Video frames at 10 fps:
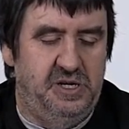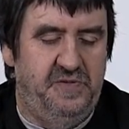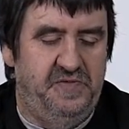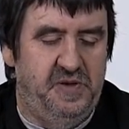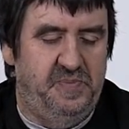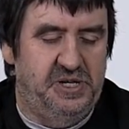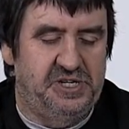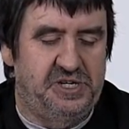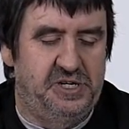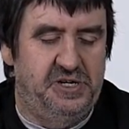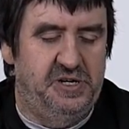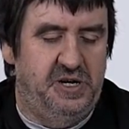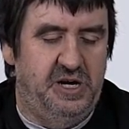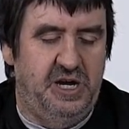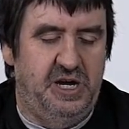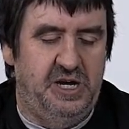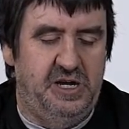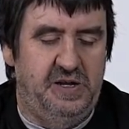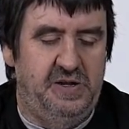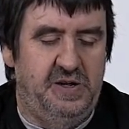of the piston
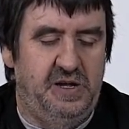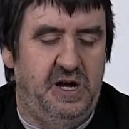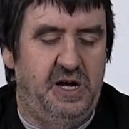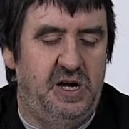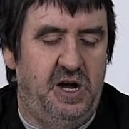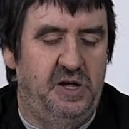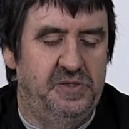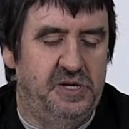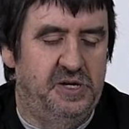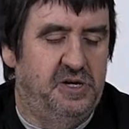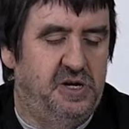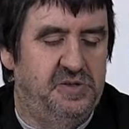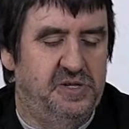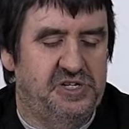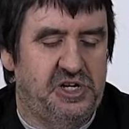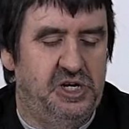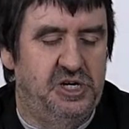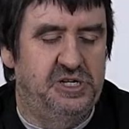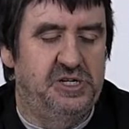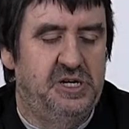on the
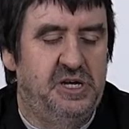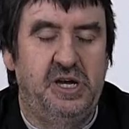skirt,